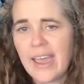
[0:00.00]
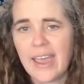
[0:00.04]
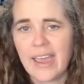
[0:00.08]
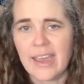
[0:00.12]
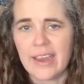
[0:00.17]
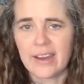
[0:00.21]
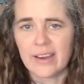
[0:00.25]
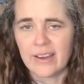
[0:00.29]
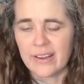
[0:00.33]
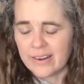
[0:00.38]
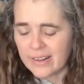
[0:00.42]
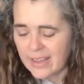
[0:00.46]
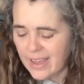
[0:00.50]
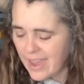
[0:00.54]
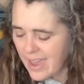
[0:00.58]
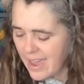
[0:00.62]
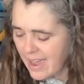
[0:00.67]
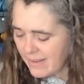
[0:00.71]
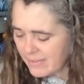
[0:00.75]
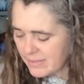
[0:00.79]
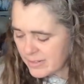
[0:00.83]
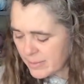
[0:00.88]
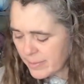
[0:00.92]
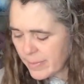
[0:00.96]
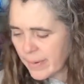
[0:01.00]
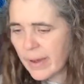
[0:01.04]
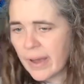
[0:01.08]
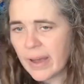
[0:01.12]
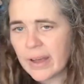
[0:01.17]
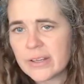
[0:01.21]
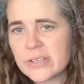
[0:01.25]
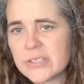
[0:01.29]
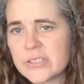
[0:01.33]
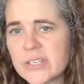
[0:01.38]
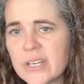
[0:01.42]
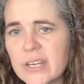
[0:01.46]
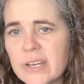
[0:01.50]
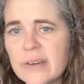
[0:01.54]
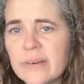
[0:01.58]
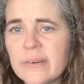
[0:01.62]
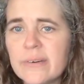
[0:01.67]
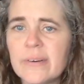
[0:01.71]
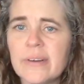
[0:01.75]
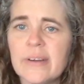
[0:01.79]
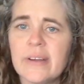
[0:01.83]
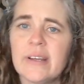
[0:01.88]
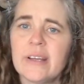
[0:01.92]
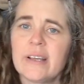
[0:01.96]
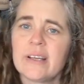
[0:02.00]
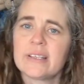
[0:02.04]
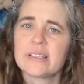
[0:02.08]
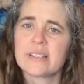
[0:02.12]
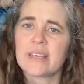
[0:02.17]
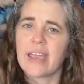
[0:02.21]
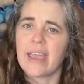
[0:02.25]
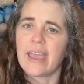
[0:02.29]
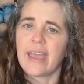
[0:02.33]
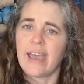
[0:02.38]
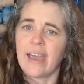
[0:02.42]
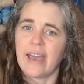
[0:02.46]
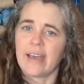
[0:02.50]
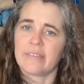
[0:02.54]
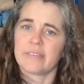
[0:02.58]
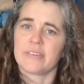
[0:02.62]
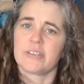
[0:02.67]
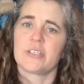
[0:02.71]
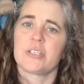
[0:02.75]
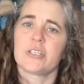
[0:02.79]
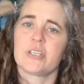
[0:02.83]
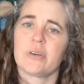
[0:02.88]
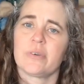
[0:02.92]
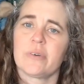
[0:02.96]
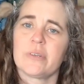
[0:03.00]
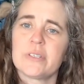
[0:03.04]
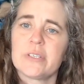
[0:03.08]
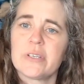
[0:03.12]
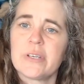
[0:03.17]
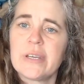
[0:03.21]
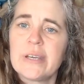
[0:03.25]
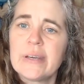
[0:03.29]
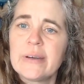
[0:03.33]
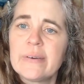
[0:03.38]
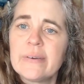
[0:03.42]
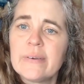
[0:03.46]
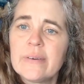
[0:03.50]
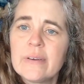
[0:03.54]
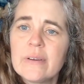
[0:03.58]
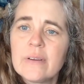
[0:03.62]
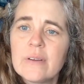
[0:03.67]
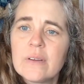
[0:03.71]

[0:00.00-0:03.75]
Hang on, I have to pause you. They have to show it to you.